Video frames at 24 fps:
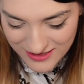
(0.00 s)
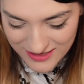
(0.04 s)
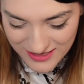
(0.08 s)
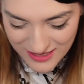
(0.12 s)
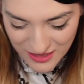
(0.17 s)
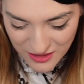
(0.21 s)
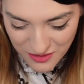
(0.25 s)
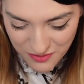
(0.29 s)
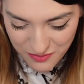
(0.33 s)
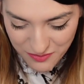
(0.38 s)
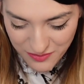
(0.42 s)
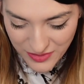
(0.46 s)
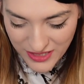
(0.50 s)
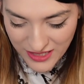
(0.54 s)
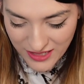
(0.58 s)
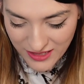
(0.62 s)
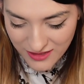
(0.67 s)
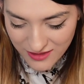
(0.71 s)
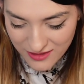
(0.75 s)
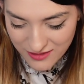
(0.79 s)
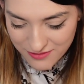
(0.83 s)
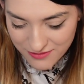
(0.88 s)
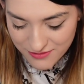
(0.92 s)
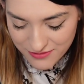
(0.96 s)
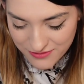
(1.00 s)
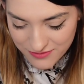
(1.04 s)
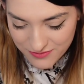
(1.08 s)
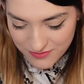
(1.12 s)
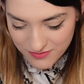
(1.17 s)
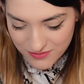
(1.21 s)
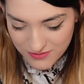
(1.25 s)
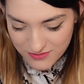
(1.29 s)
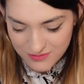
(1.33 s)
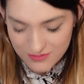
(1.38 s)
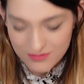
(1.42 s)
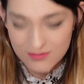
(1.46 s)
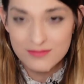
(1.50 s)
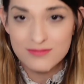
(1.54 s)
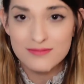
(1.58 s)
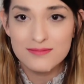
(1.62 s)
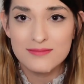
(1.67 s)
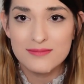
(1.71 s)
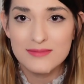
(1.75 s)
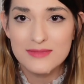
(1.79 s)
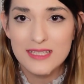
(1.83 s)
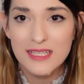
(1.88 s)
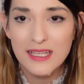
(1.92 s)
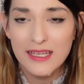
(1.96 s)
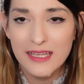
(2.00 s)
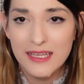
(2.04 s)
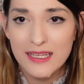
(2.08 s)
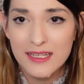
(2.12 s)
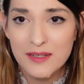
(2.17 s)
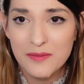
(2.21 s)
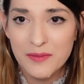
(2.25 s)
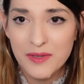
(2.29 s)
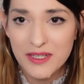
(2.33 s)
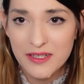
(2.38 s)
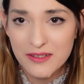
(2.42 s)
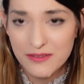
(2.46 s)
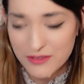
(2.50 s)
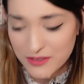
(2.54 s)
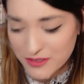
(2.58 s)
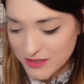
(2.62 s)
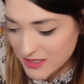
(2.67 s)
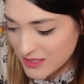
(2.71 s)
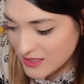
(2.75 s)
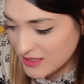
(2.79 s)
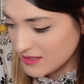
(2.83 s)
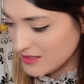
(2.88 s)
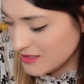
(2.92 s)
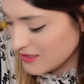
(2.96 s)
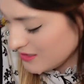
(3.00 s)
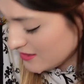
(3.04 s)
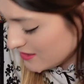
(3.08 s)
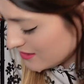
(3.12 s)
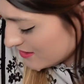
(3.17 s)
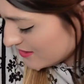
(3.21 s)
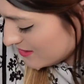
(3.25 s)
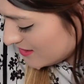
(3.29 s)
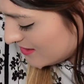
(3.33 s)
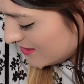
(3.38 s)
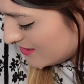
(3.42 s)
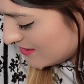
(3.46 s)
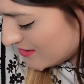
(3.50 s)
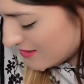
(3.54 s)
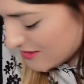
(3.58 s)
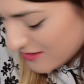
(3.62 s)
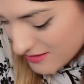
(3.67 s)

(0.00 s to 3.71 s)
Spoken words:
Like a bag of anime related things.